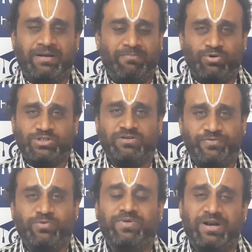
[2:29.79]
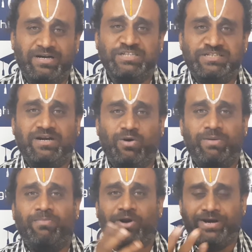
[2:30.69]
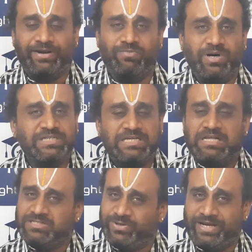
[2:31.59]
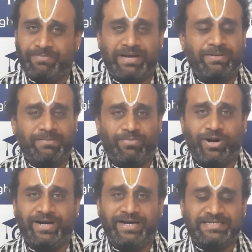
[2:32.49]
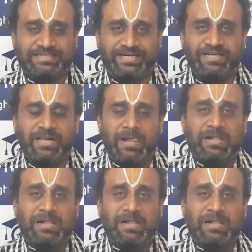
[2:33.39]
Most of you will understand how embroidery works. So you can become an embroidery designer.